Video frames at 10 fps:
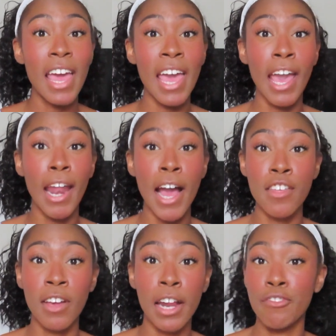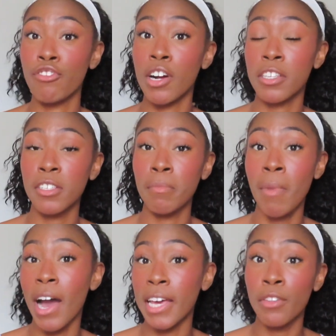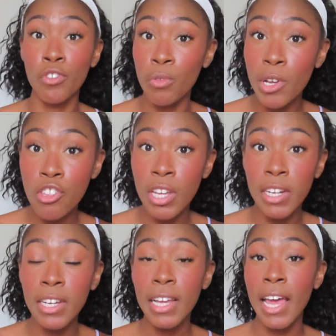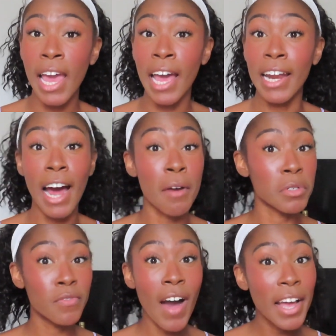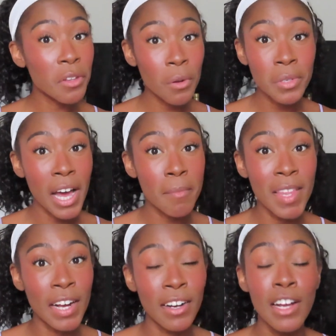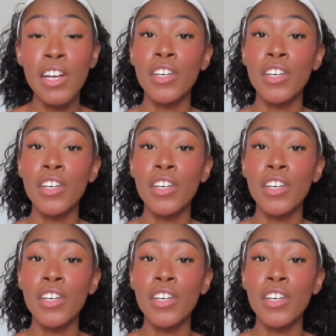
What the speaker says: and I just kind of trust my intuition, and I was fine the whole time there.